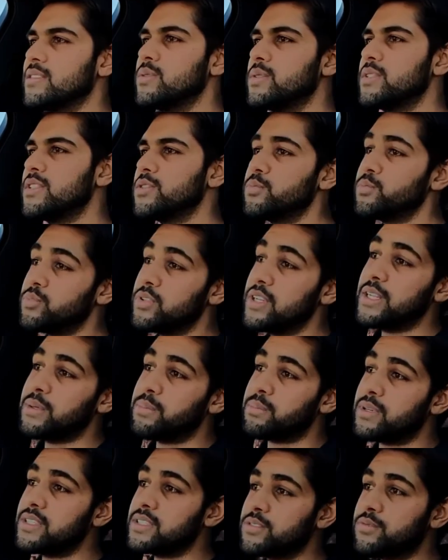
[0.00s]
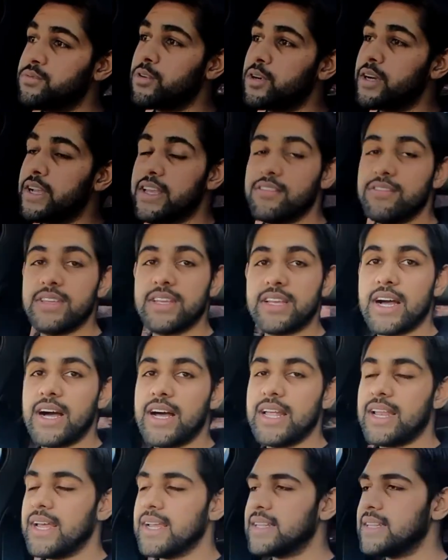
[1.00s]
which is pretty brisk for a heavy
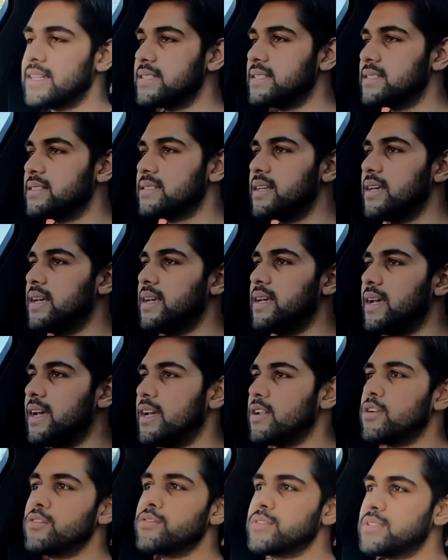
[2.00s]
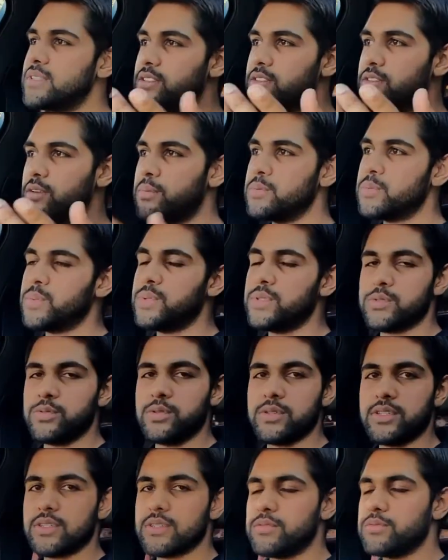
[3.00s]
car like this. And obviously top speed
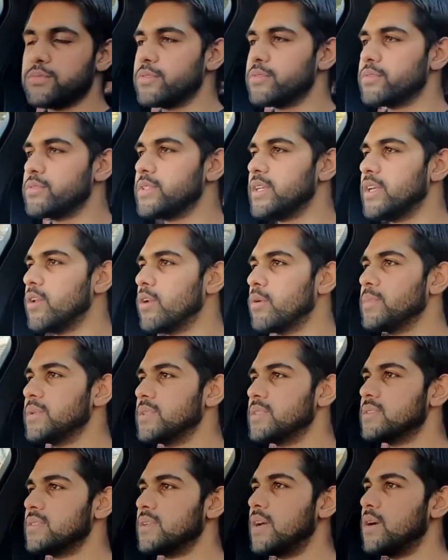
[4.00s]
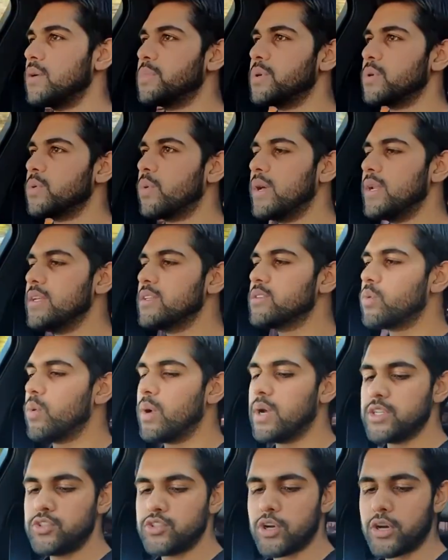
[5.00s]
250 kilometers an hour. But what is
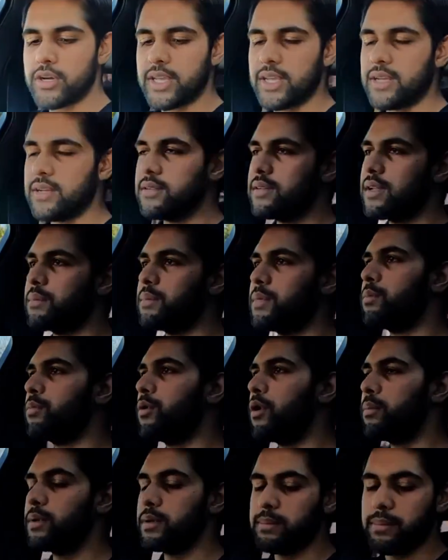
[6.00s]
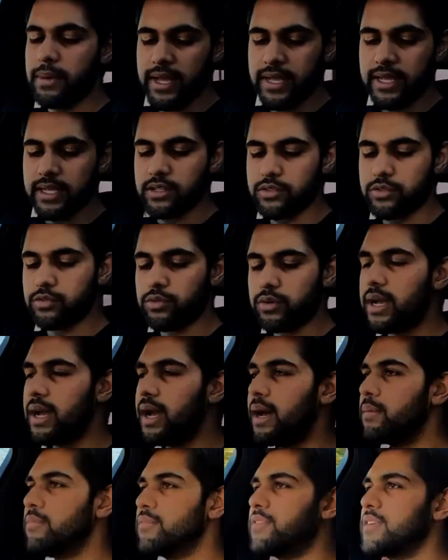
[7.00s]
quite shocking, let me pop it back into
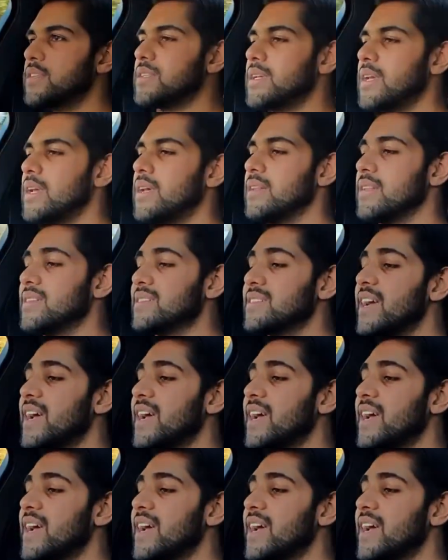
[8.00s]
comfort. This car